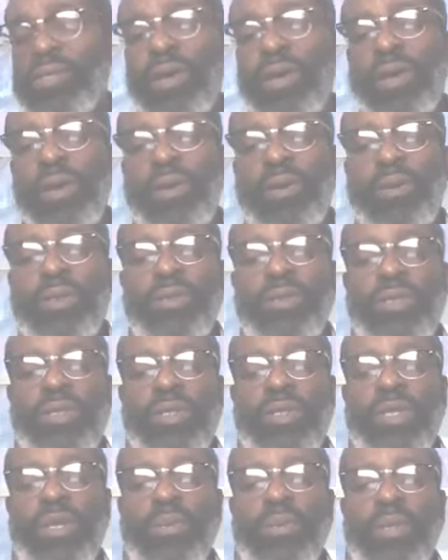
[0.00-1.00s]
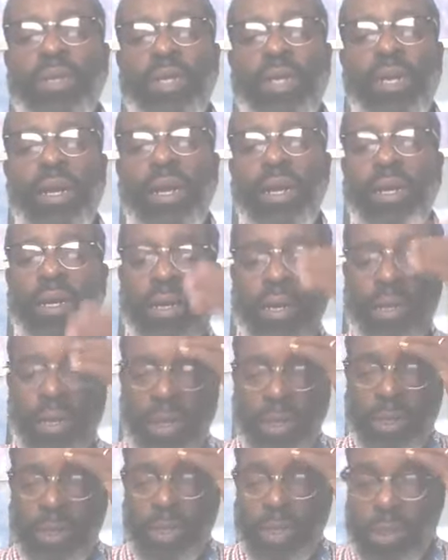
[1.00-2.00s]
hurdles, and some of the uh,
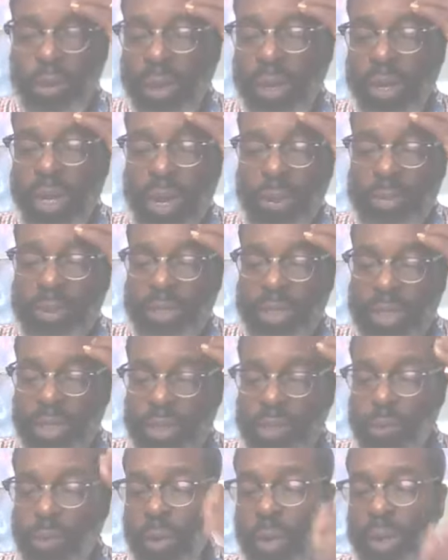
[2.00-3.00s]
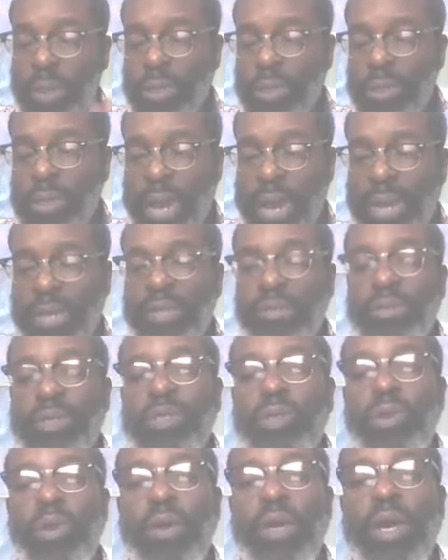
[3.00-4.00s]
the shortcomings that you want not to be
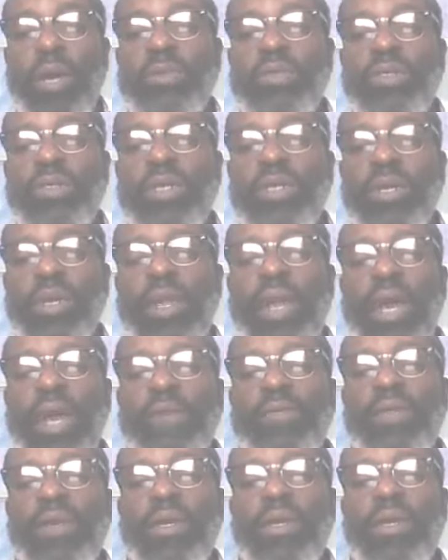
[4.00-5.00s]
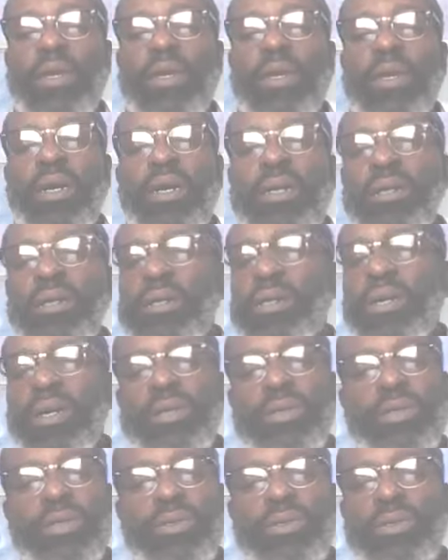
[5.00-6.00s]
shortcomings in your life. Uh, you know,
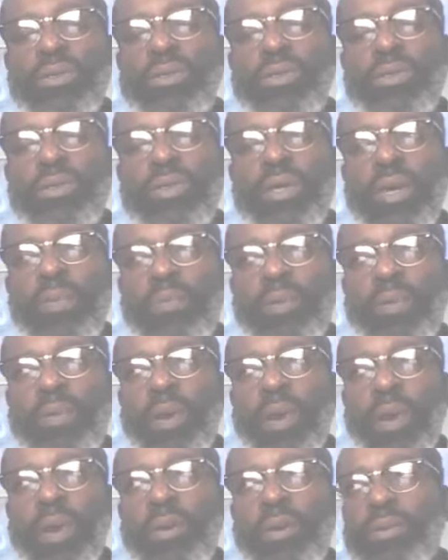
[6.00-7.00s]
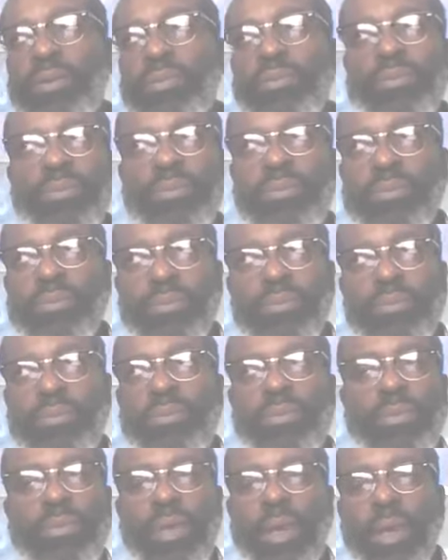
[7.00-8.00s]
you, you do that prayer on
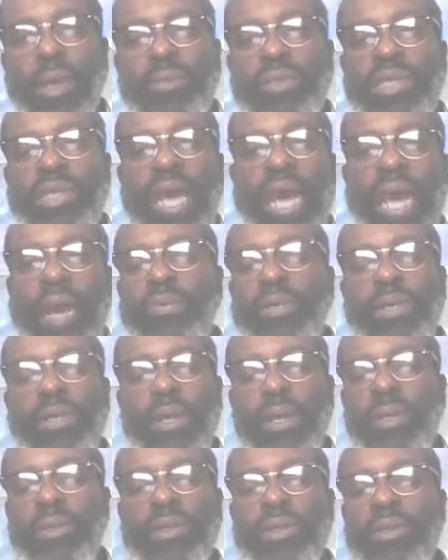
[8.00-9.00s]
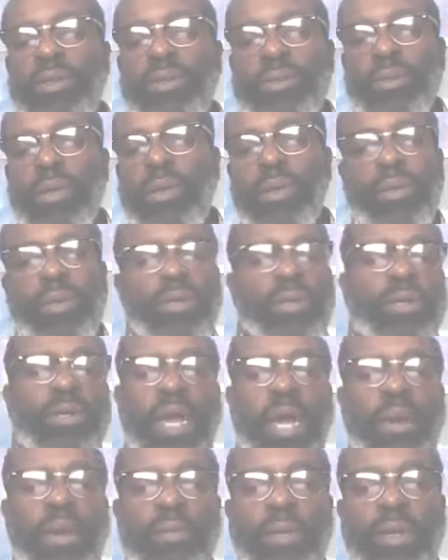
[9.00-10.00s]
on tap. You know, you, you oh Lord
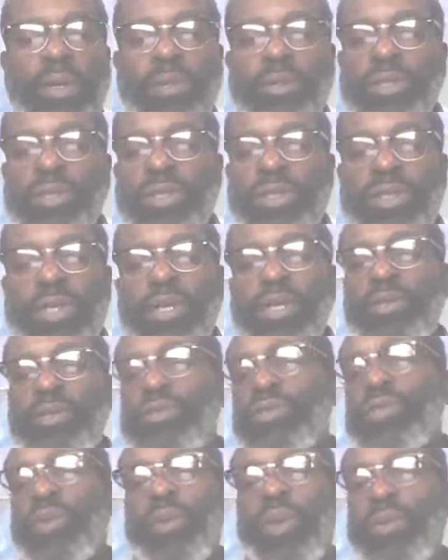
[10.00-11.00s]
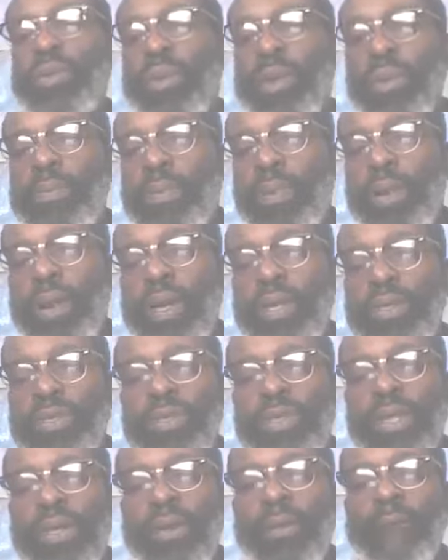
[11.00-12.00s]
help me. You just say those three word prayers.
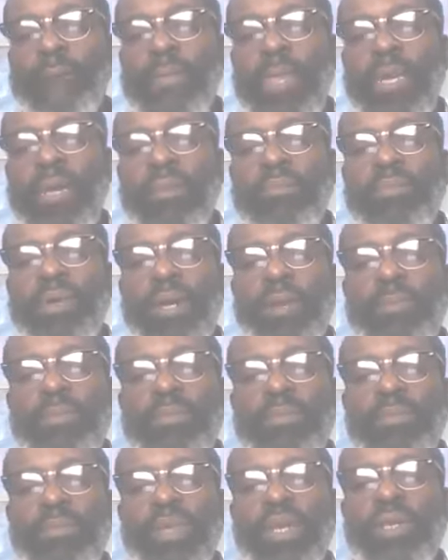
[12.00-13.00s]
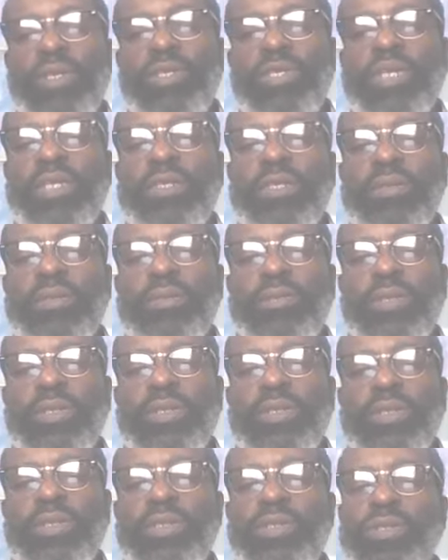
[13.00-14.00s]
You know, but Jesus
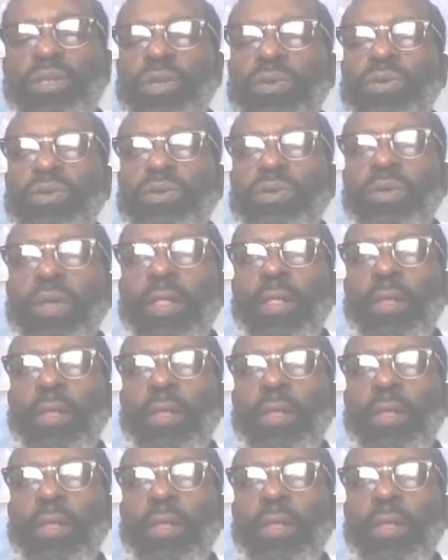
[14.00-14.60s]
was so